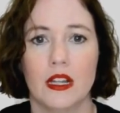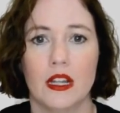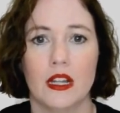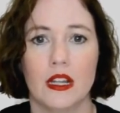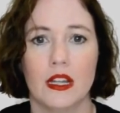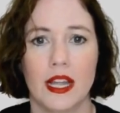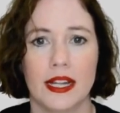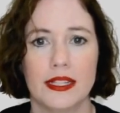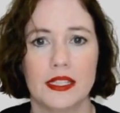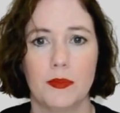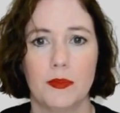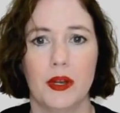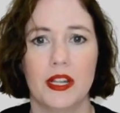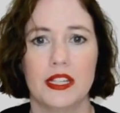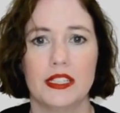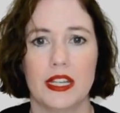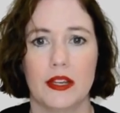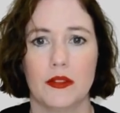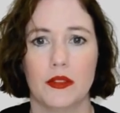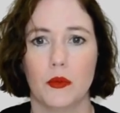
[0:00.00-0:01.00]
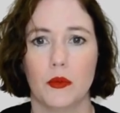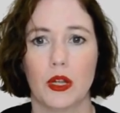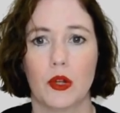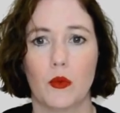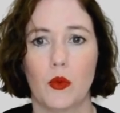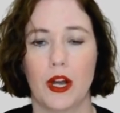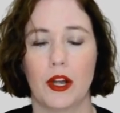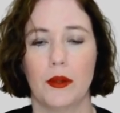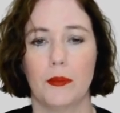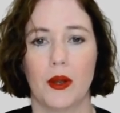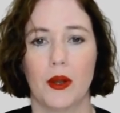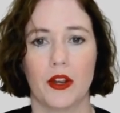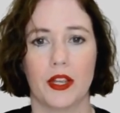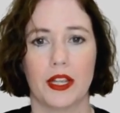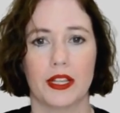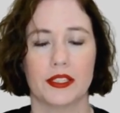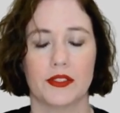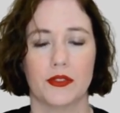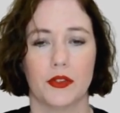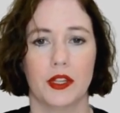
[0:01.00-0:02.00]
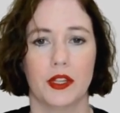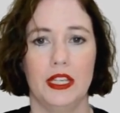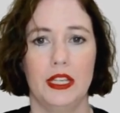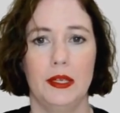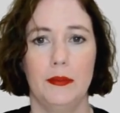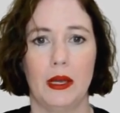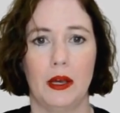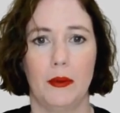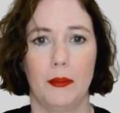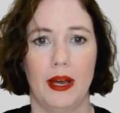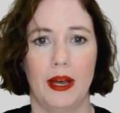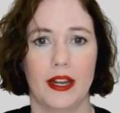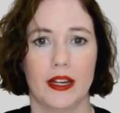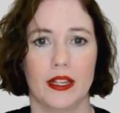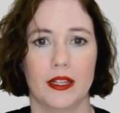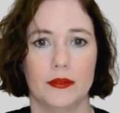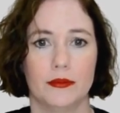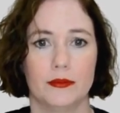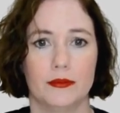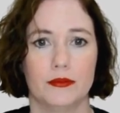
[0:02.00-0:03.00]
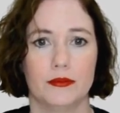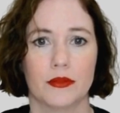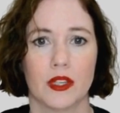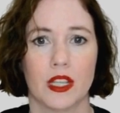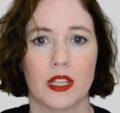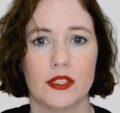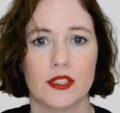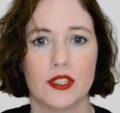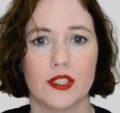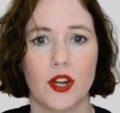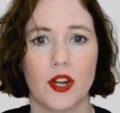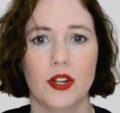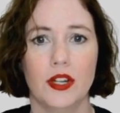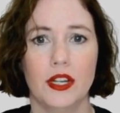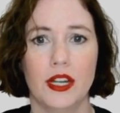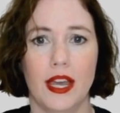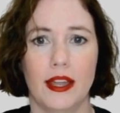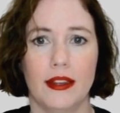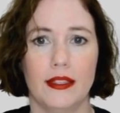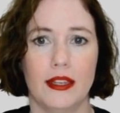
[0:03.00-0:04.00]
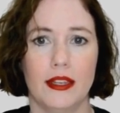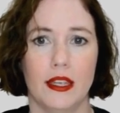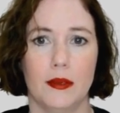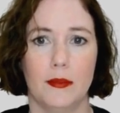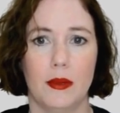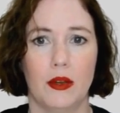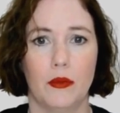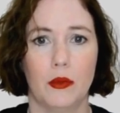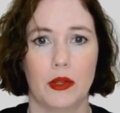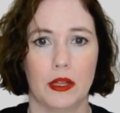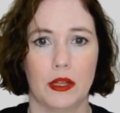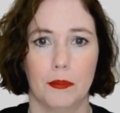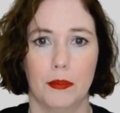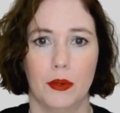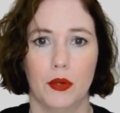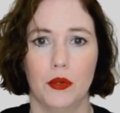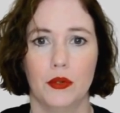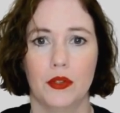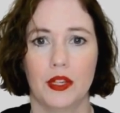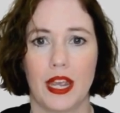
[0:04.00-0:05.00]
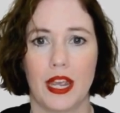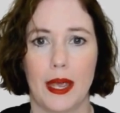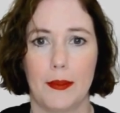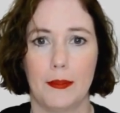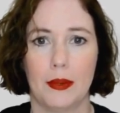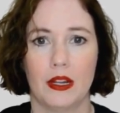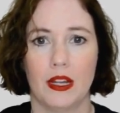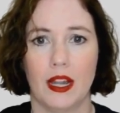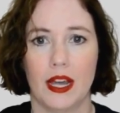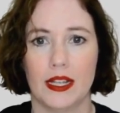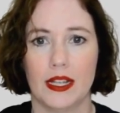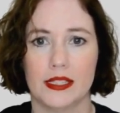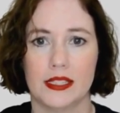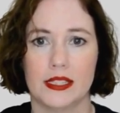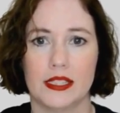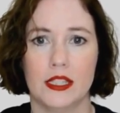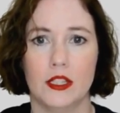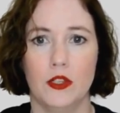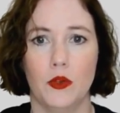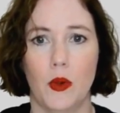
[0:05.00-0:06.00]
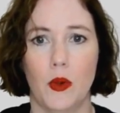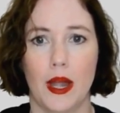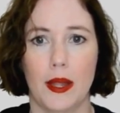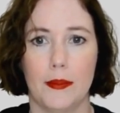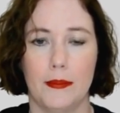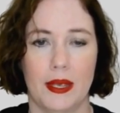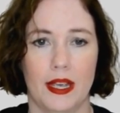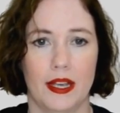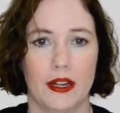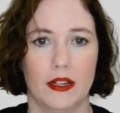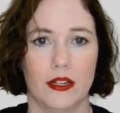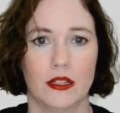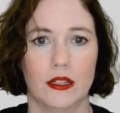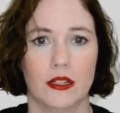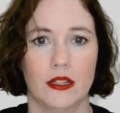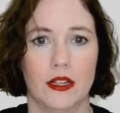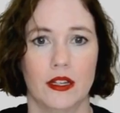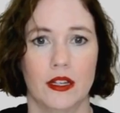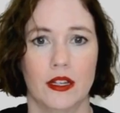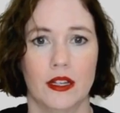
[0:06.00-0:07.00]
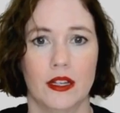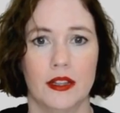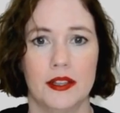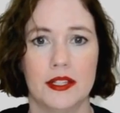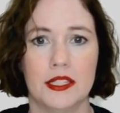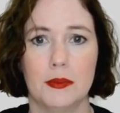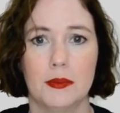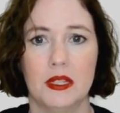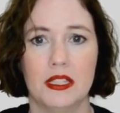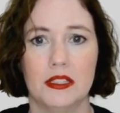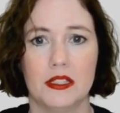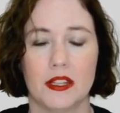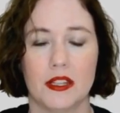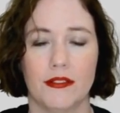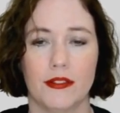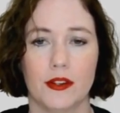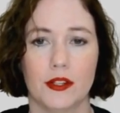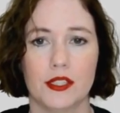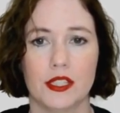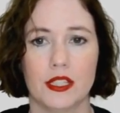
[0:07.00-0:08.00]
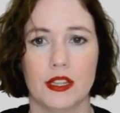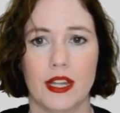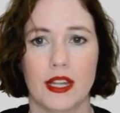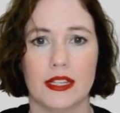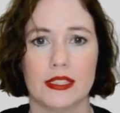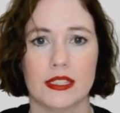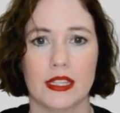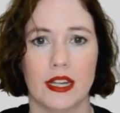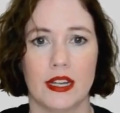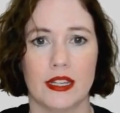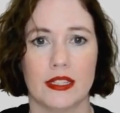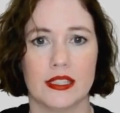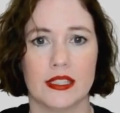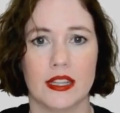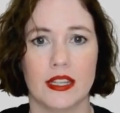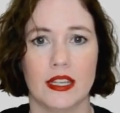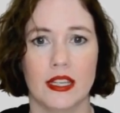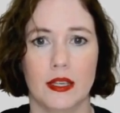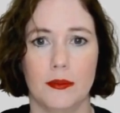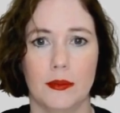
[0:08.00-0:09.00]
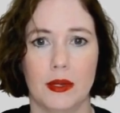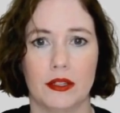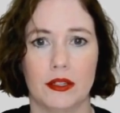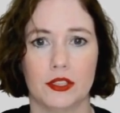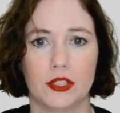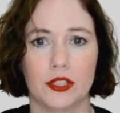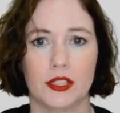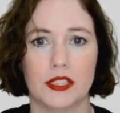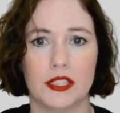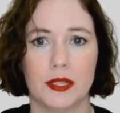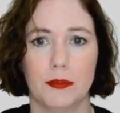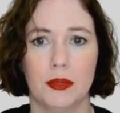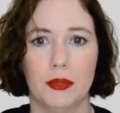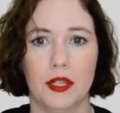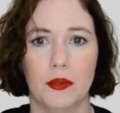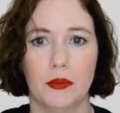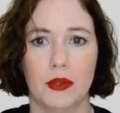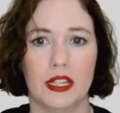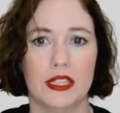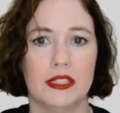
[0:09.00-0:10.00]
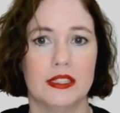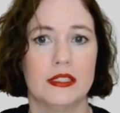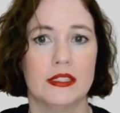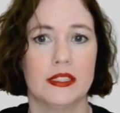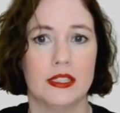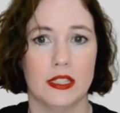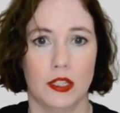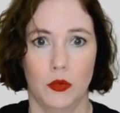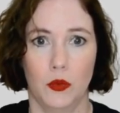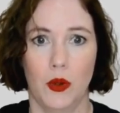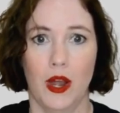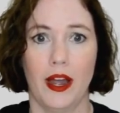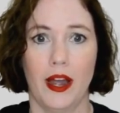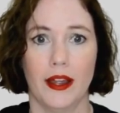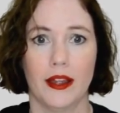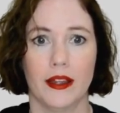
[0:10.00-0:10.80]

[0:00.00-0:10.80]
Let's break down the required markings for the email body. Start and end the email with a bold, capitalized CUI banner. This means the first and last lines of the email should simply read CUI.